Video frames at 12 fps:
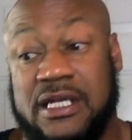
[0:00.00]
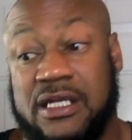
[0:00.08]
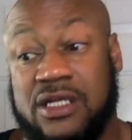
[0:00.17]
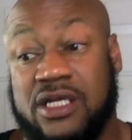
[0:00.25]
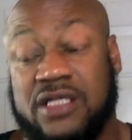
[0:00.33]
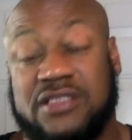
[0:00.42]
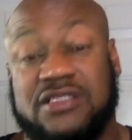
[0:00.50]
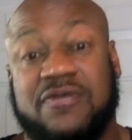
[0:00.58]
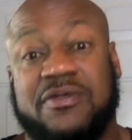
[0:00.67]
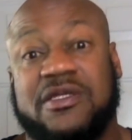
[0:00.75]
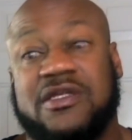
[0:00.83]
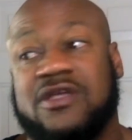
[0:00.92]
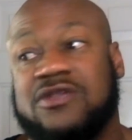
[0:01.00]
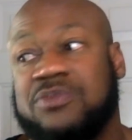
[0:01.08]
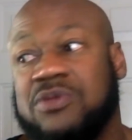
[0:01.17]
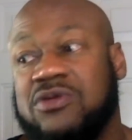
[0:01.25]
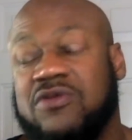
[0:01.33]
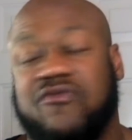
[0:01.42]
Look at this stuff. He said, that's
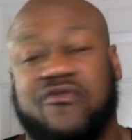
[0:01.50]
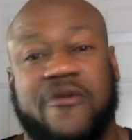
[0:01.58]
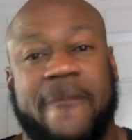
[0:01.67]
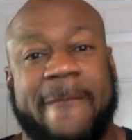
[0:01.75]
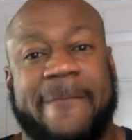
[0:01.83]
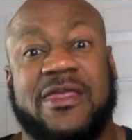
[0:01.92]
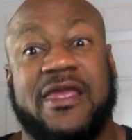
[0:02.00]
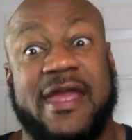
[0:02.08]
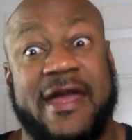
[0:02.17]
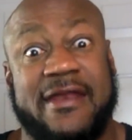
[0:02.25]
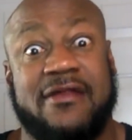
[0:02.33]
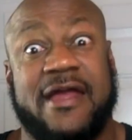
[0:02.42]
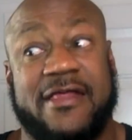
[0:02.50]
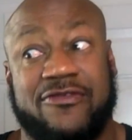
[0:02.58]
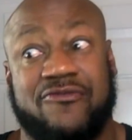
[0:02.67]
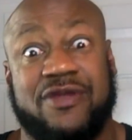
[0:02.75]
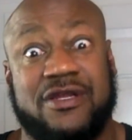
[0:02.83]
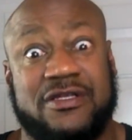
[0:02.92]
beautiful. Look at the
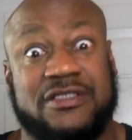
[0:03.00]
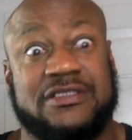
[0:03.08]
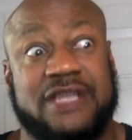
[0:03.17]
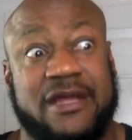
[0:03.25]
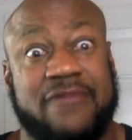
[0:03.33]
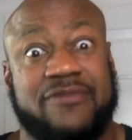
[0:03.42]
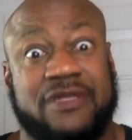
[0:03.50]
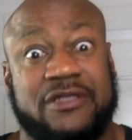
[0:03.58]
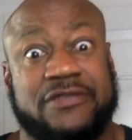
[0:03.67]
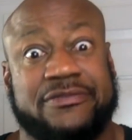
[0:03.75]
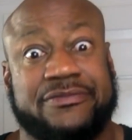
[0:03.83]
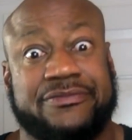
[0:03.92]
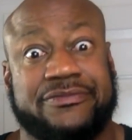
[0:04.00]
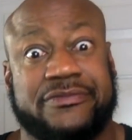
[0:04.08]
rent of these damn things.